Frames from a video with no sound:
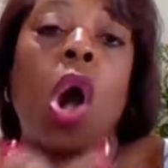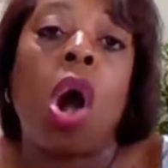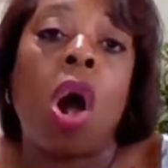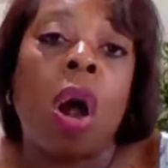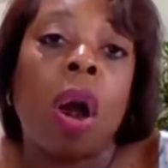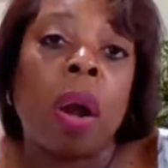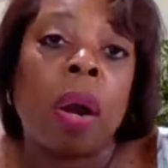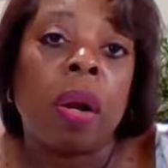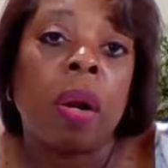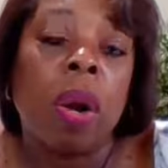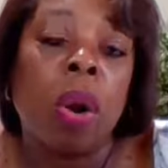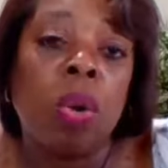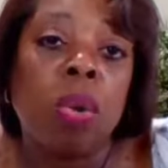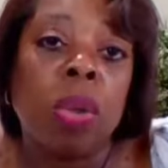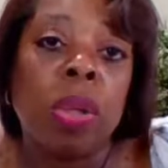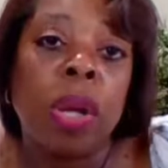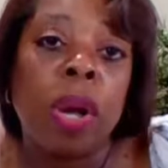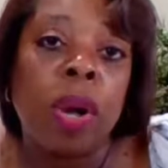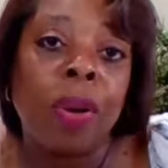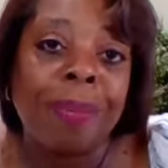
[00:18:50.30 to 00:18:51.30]
are
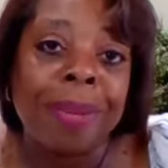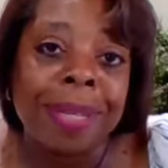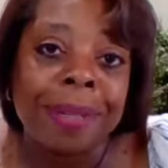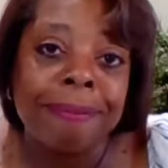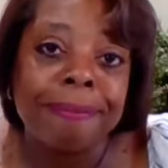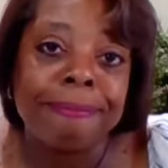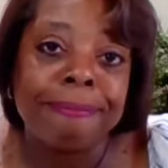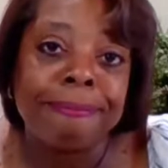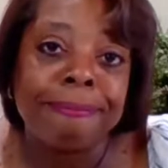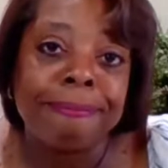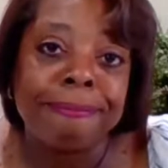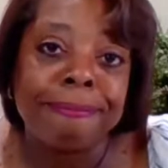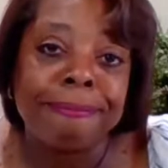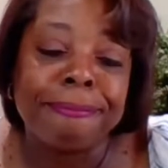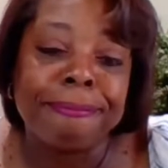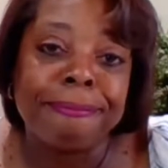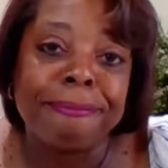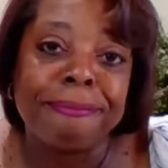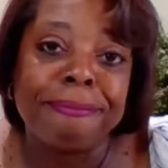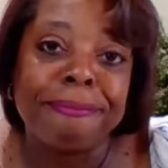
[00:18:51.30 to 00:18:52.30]
Oklahoma.
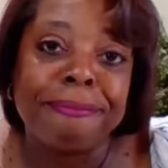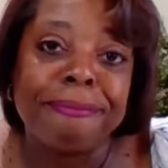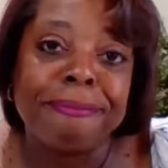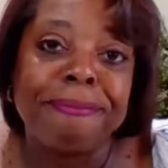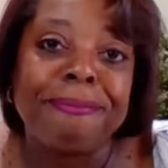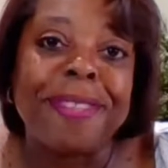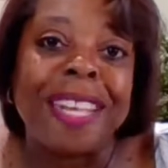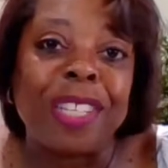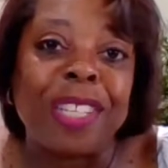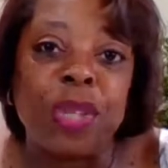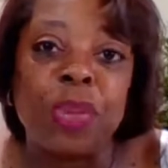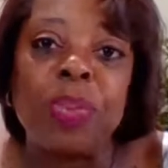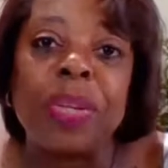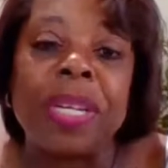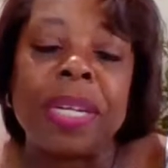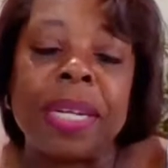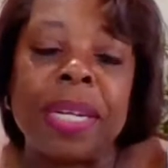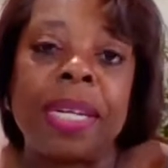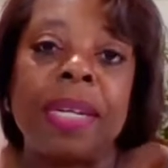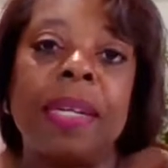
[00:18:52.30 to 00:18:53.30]
That's who
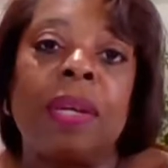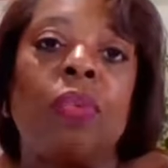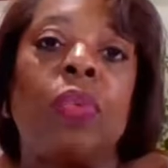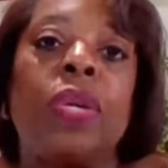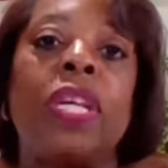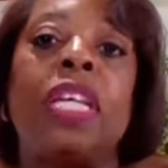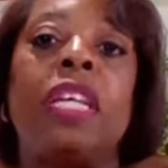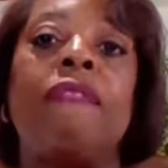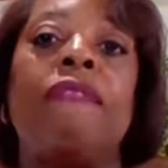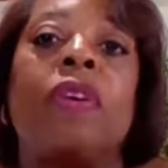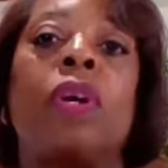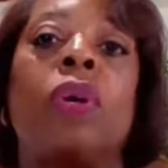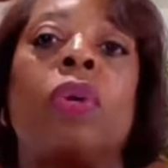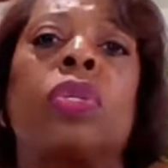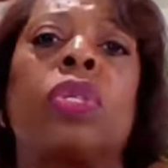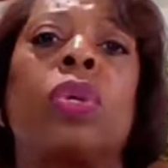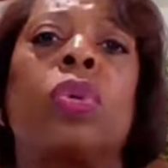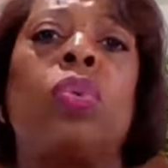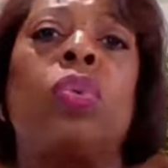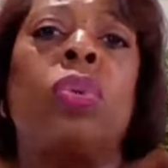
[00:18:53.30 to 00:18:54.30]
we need. We need
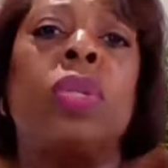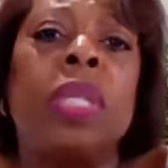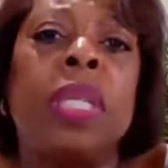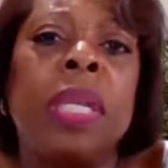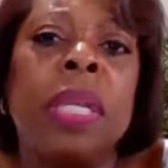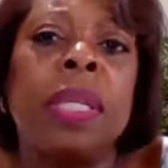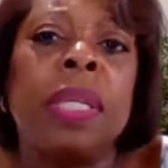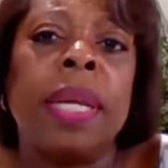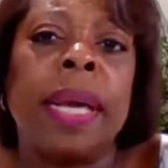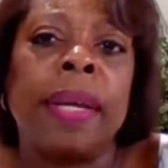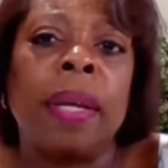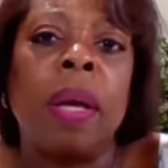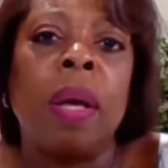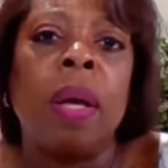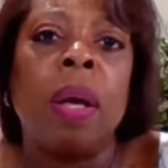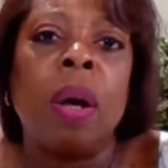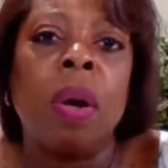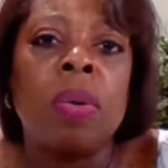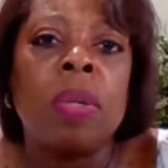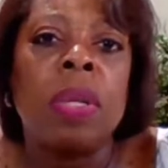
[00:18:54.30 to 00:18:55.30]
folks who look like
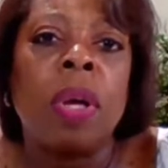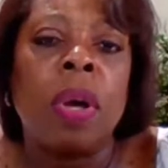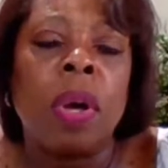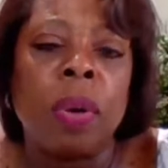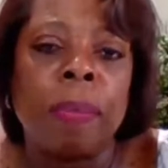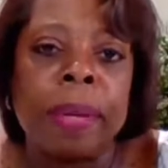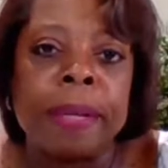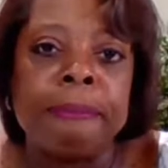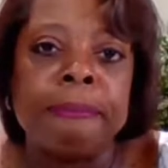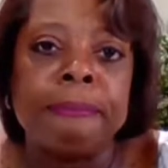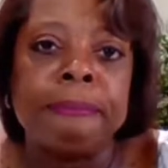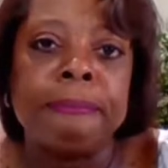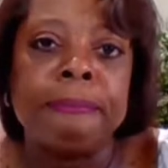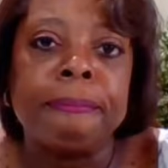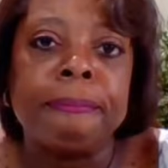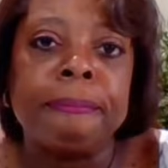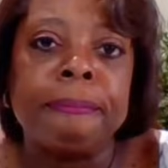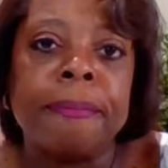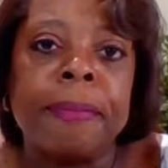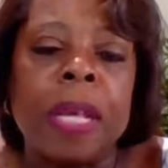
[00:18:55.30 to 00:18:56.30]
Oklahoma.
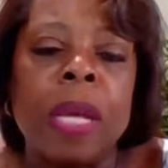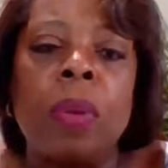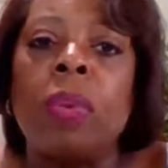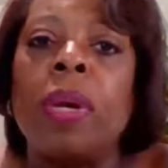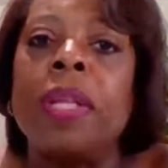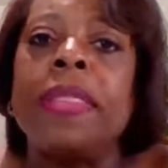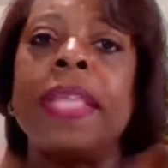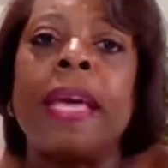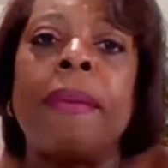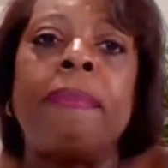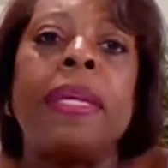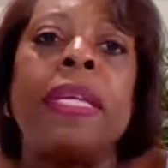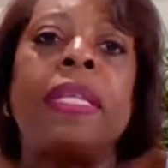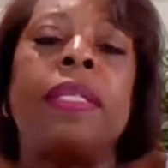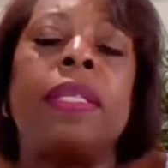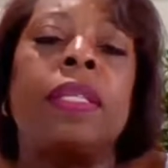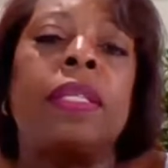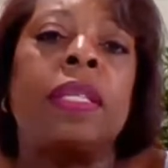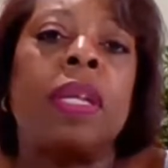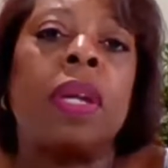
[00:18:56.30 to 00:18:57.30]
What that
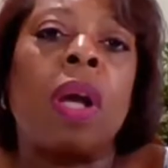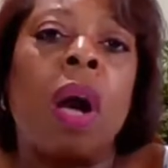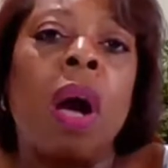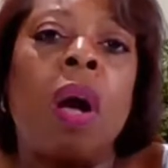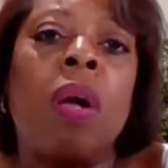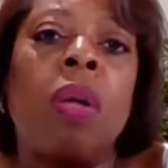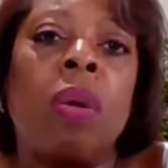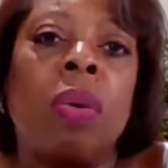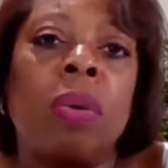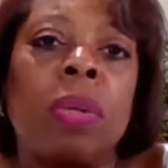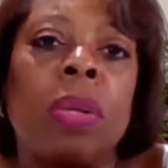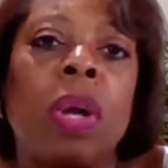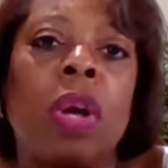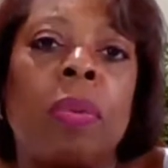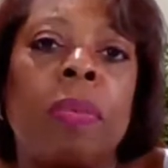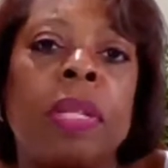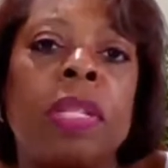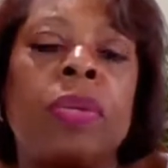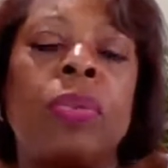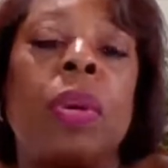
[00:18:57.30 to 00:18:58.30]
means is that all
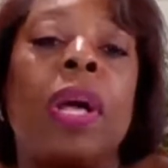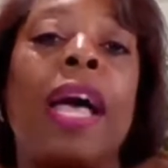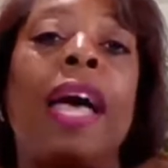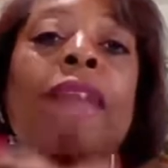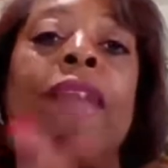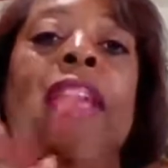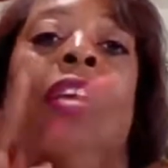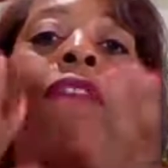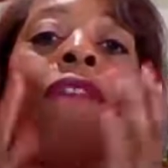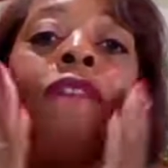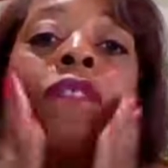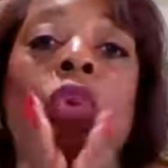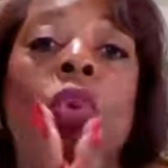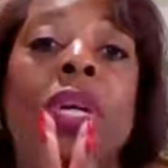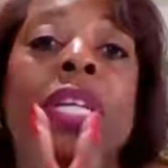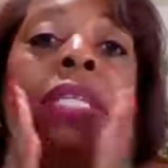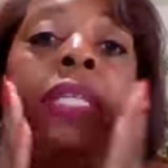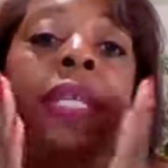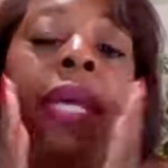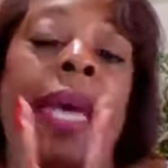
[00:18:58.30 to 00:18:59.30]
Oklahomans will have a
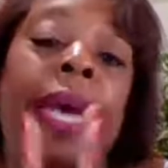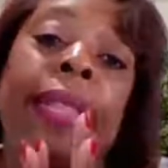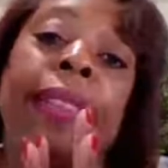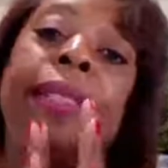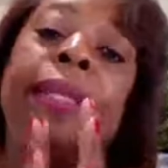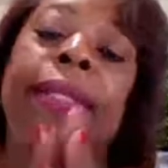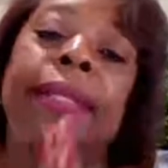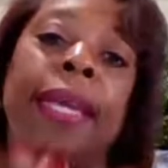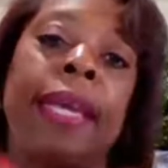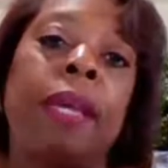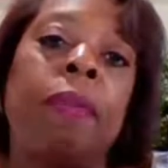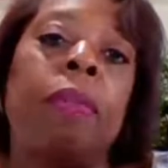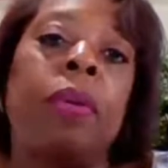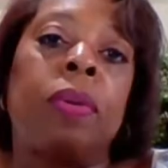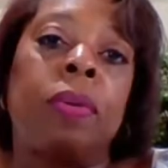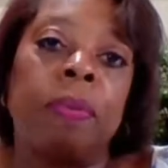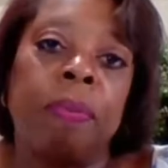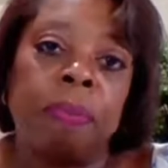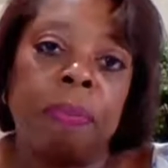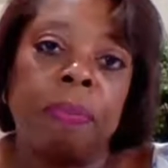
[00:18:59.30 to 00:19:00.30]
voice at the
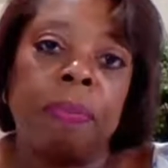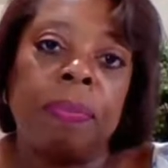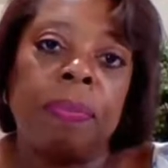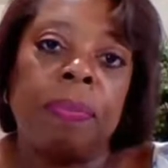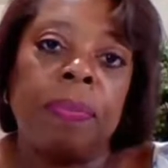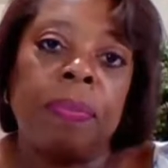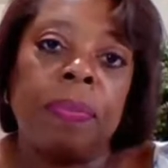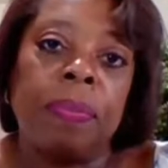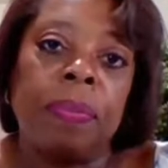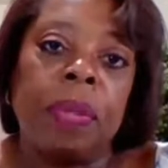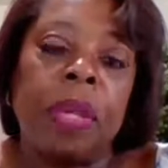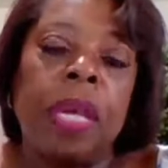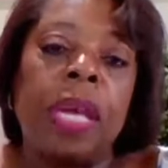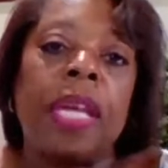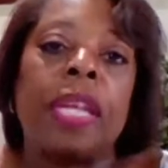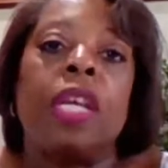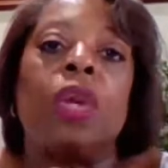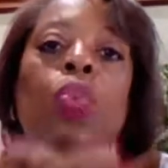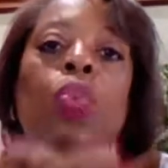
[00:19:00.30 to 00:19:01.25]
table. And